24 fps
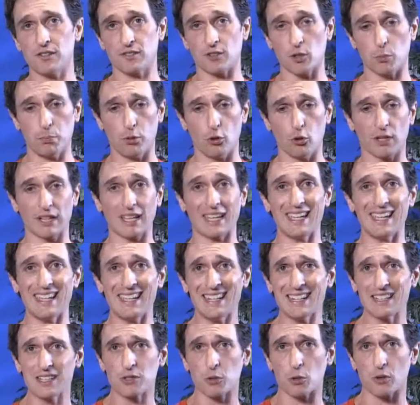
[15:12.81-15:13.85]
so pulling
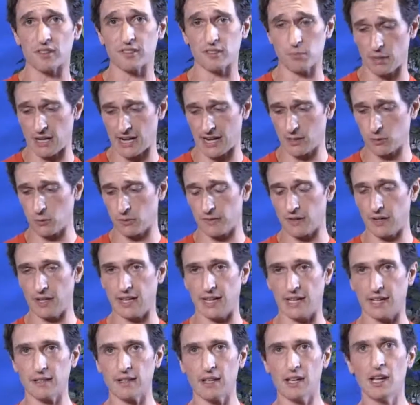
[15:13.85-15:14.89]
in towards the body with the
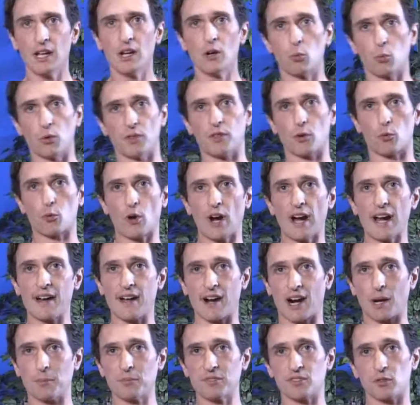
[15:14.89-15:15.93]
hand, with the right arm.